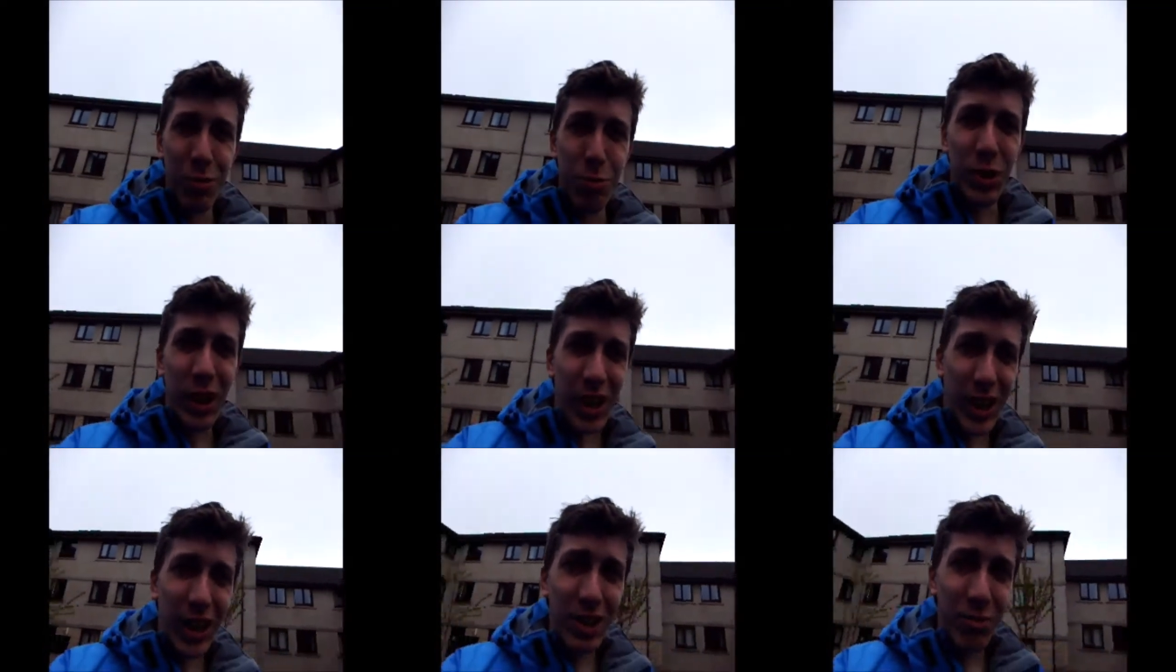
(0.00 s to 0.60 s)
Me
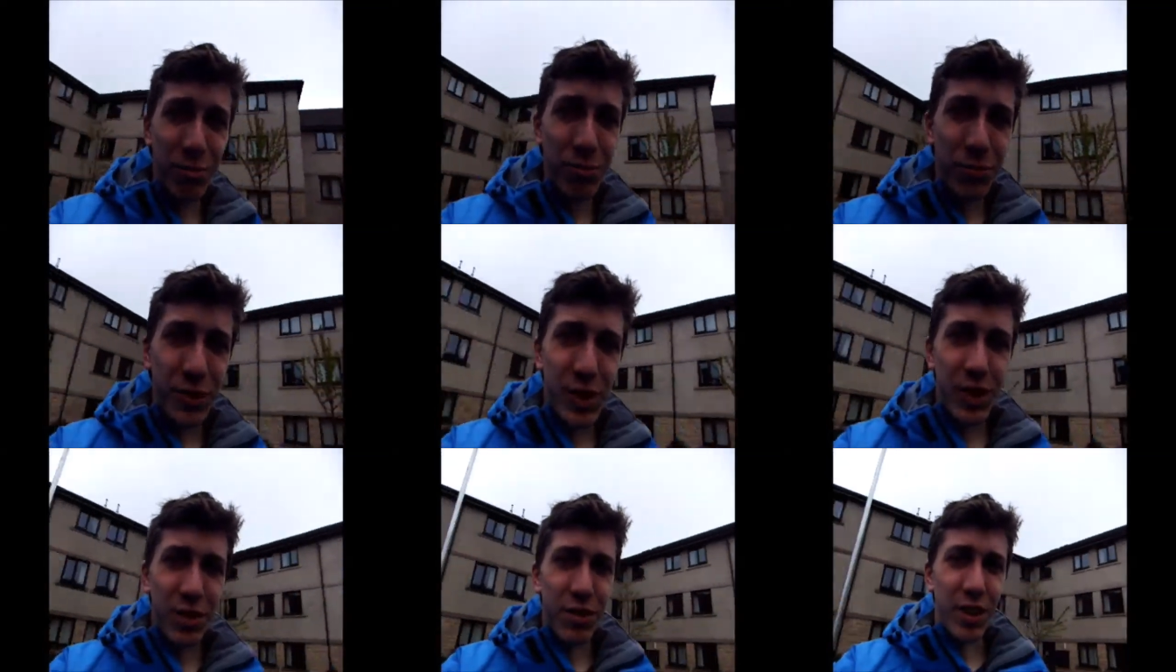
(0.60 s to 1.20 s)
again.
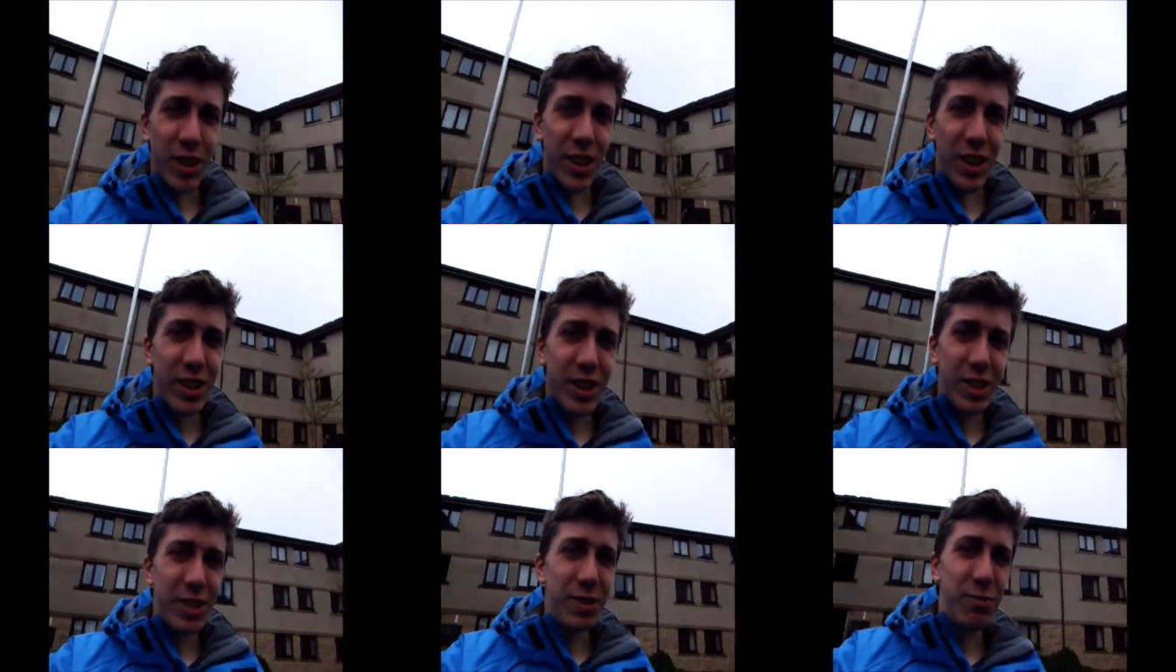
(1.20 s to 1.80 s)
Just
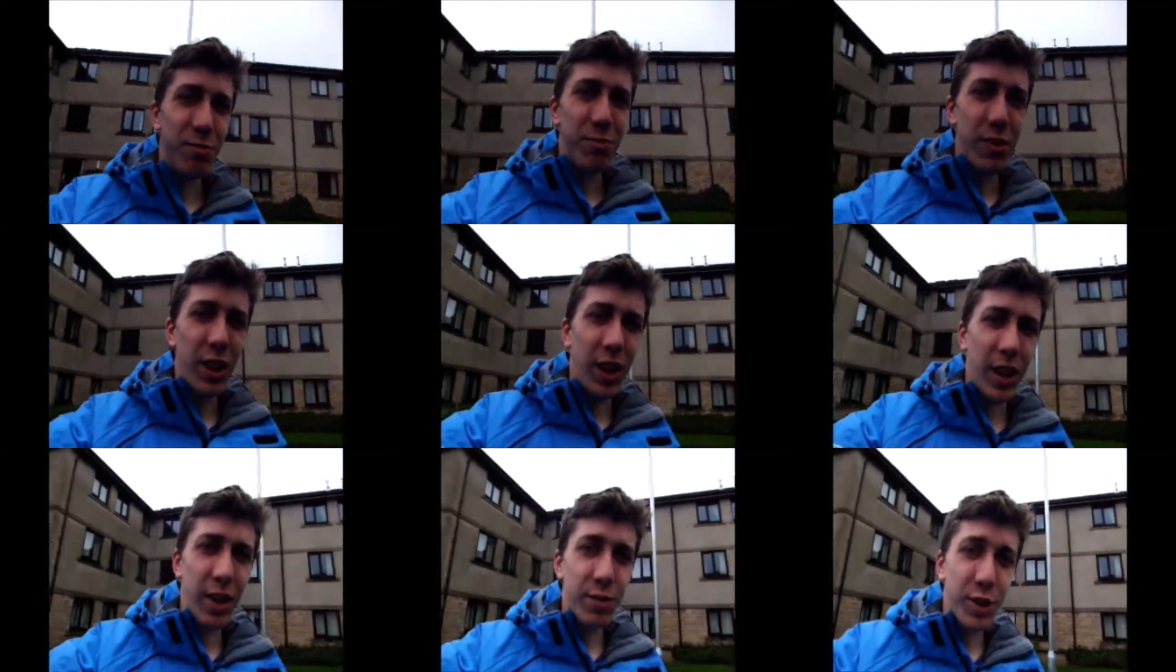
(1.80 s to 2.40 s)
realised
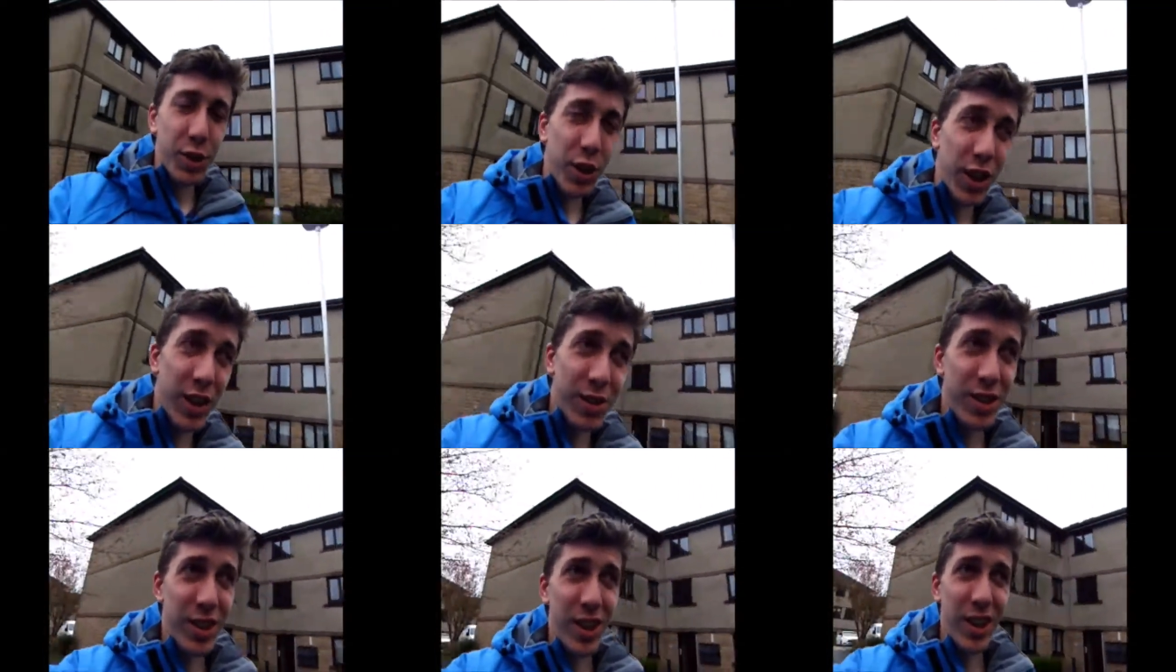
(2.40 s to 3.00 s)
I've just gone
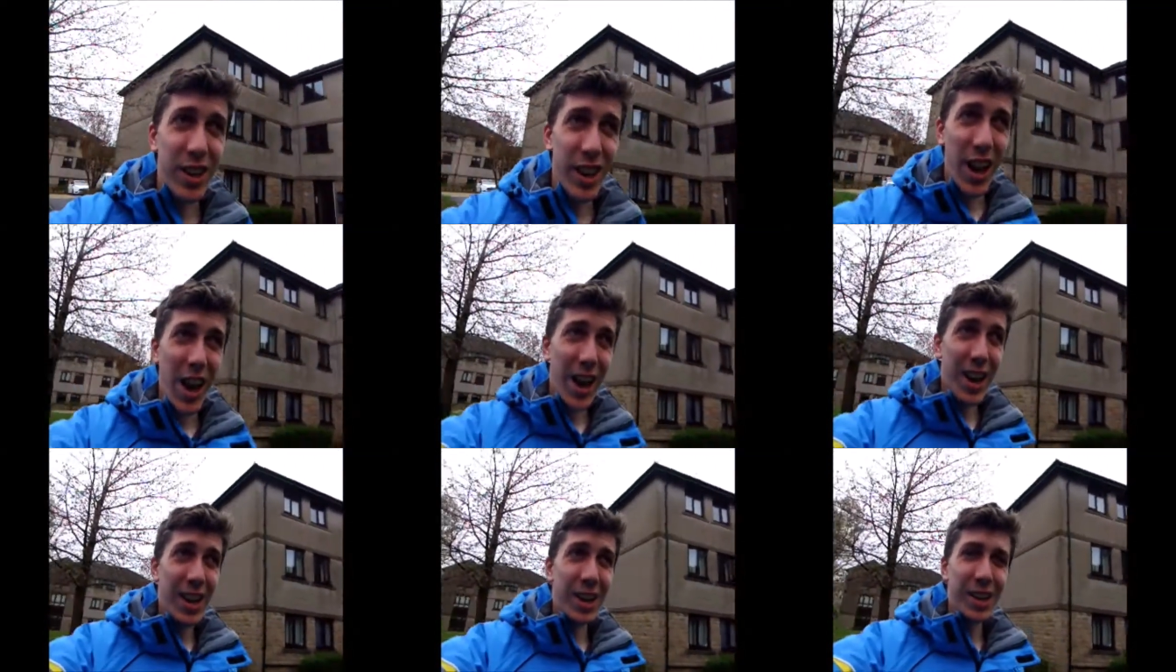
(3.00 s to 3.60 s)
outside
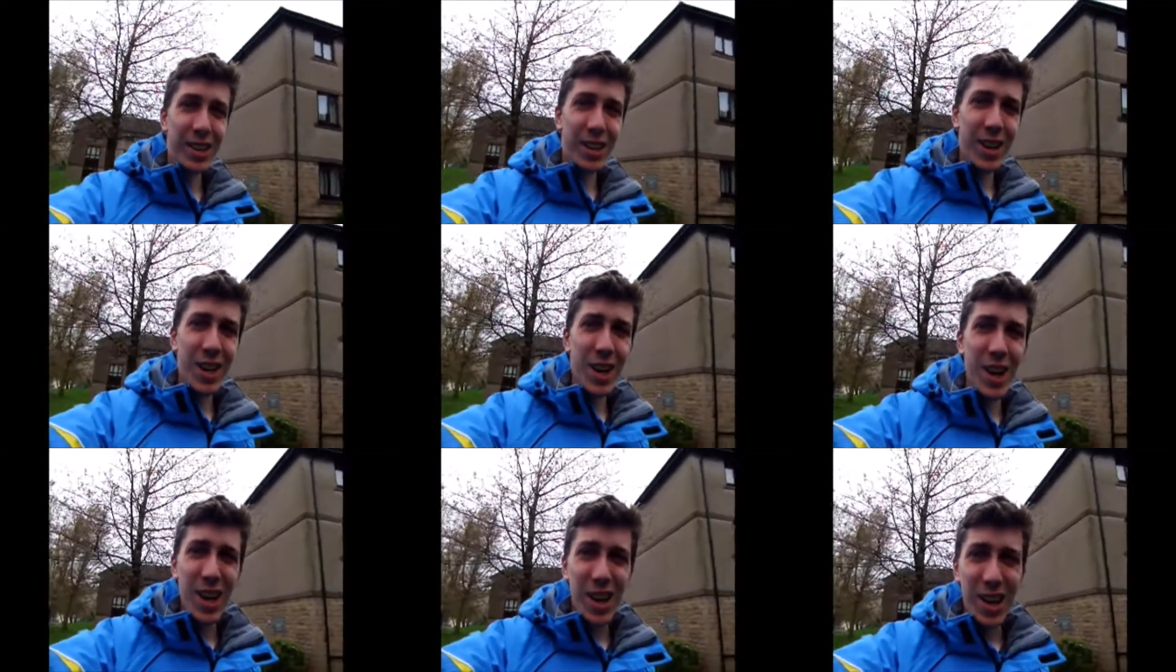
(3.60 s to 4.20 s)
and
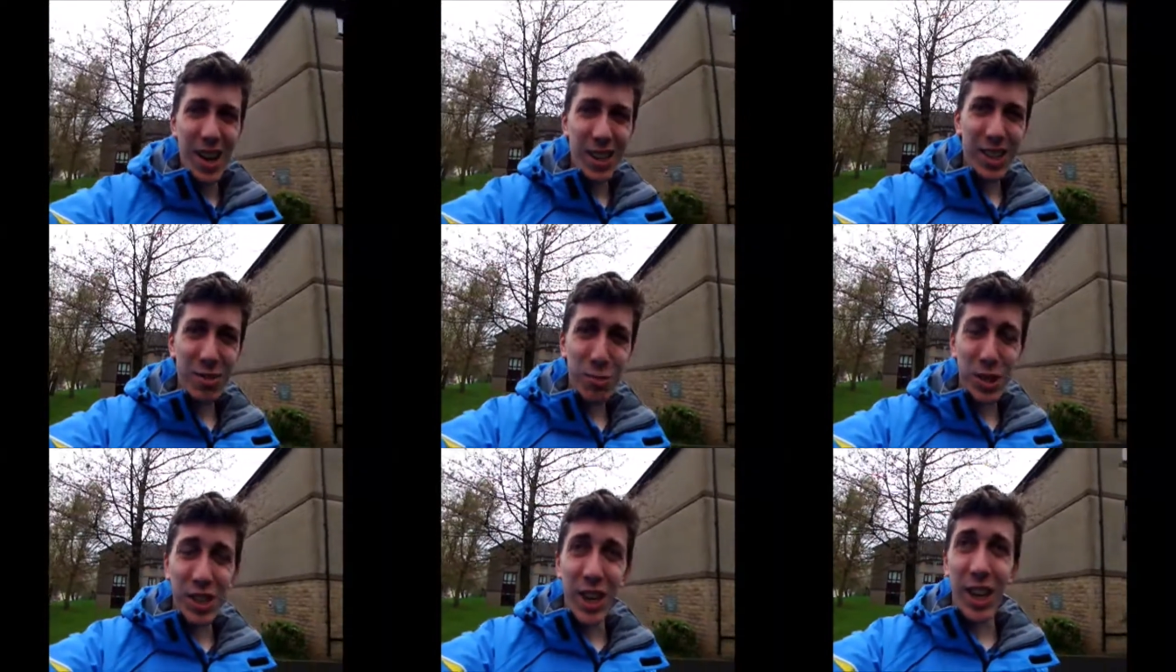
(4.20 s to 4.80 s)
it's
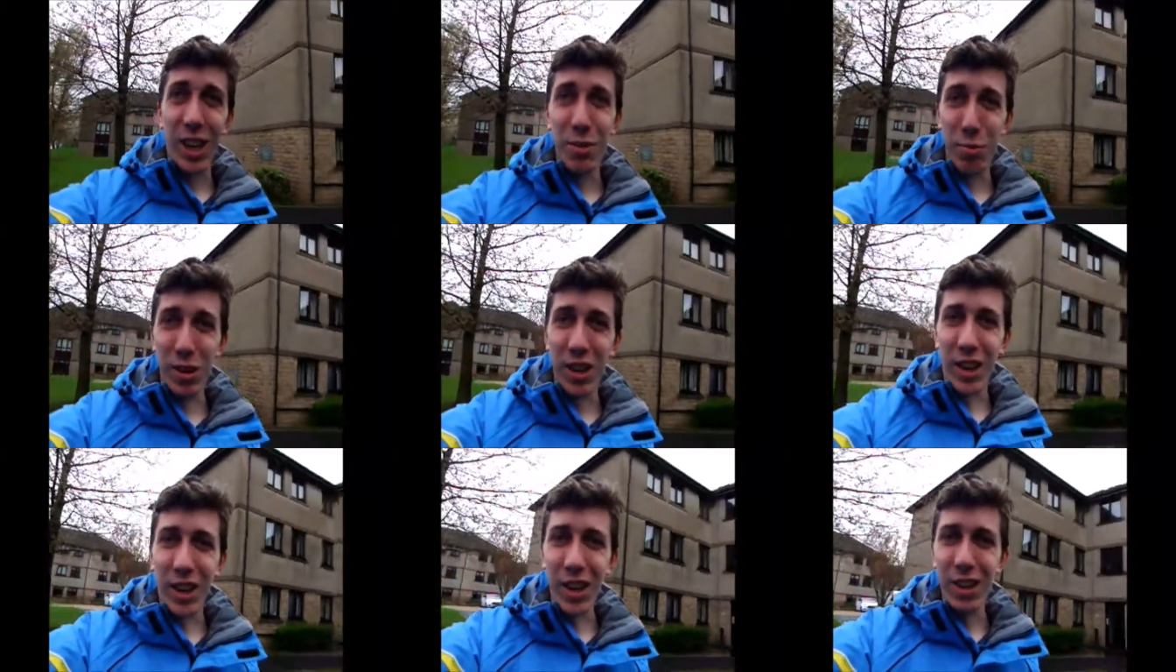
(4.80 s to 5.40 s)

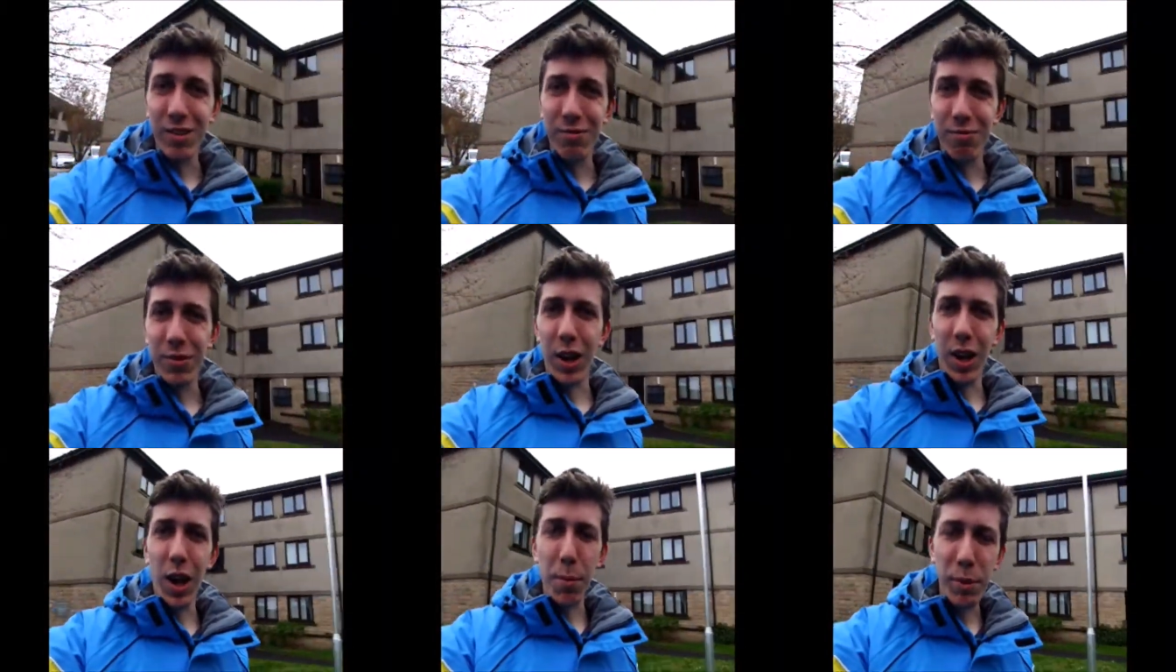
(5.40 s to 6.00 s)
unmistakably
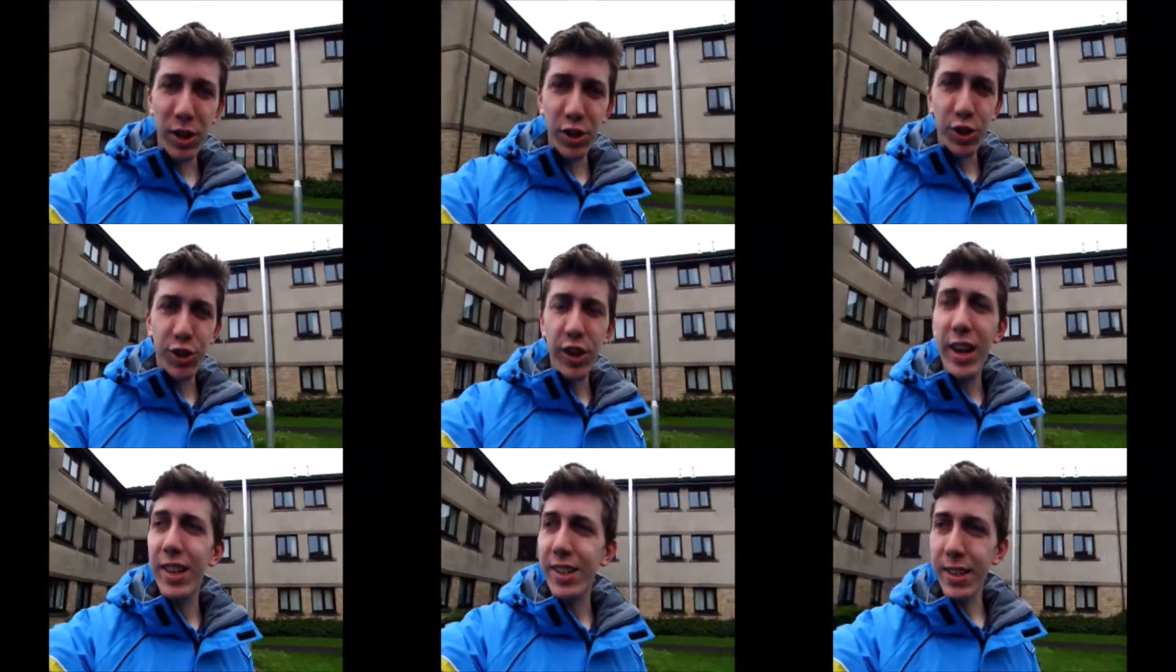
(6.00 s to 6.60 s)
a bit
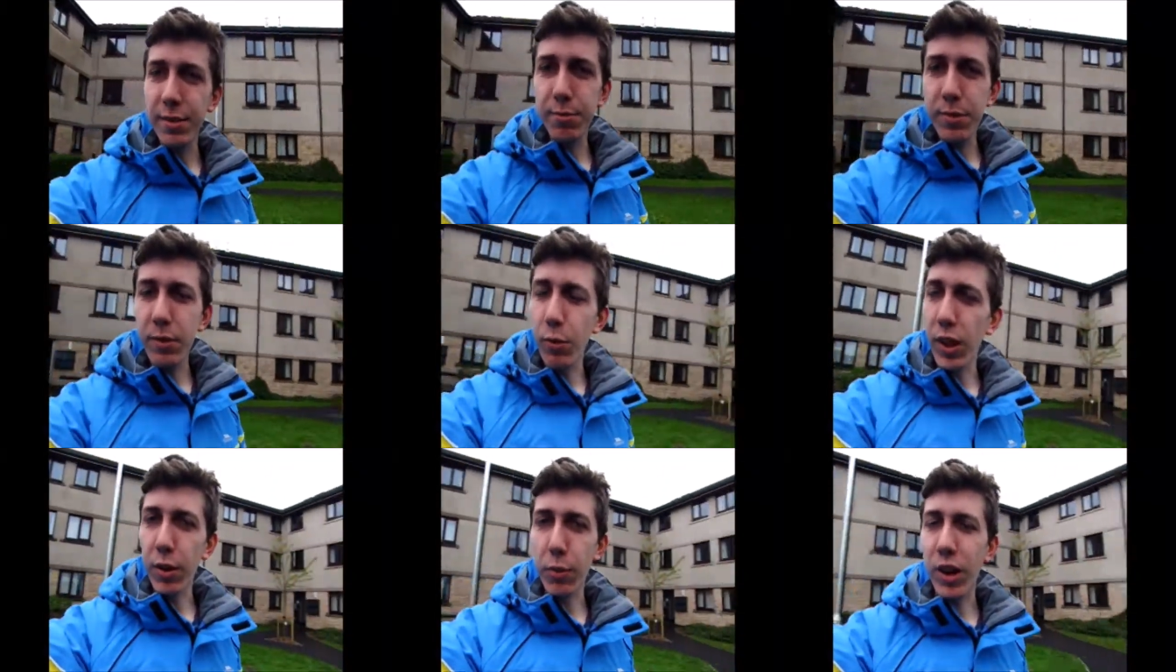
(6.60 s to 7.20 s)
shit
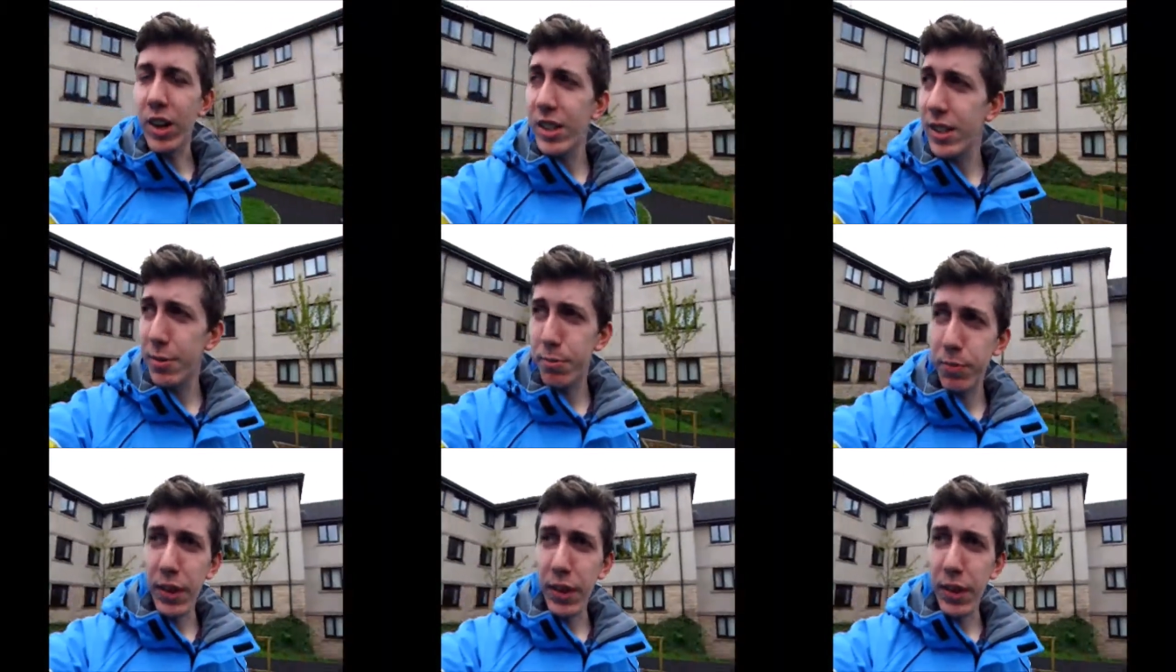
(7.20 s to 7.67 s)
weather-wise,